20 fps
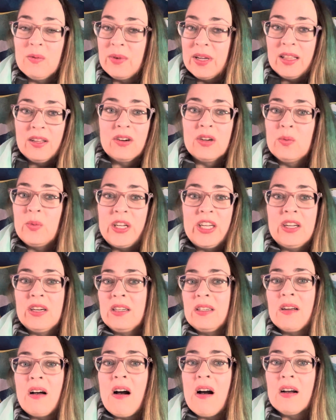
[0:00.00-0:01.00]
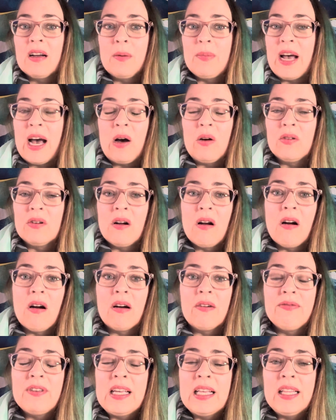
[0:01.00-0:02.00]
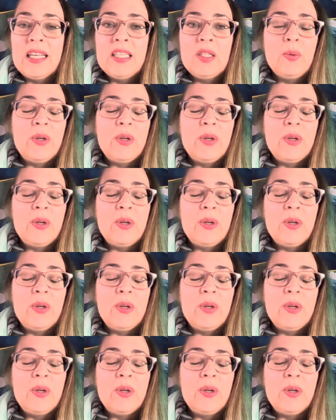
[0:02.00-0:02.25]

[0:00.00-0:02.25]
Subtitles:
We learned we couldn't talk about our feelings,